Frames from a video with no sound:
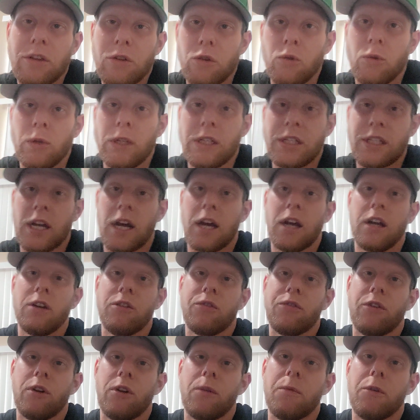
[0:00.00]
who we signed
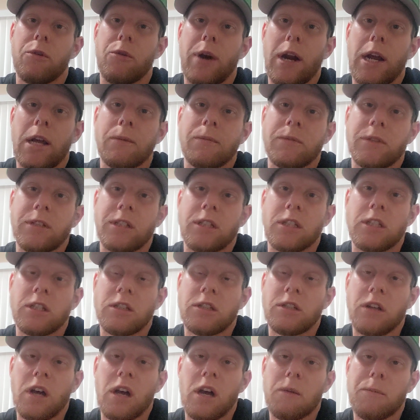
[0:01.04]
from the Rams in
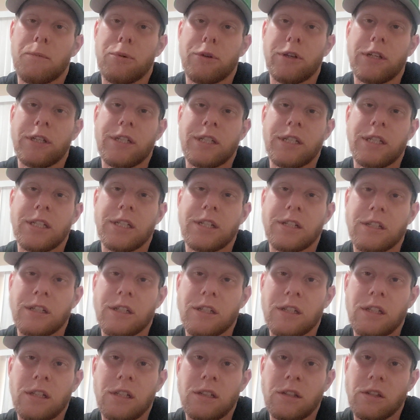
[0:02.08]
this
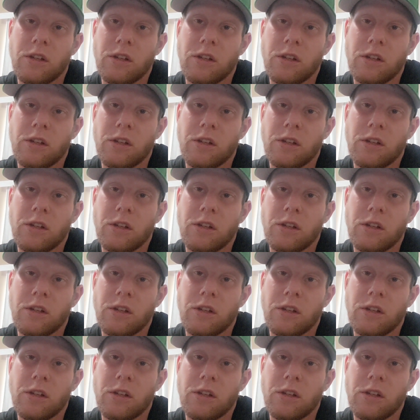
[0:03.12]
preseason.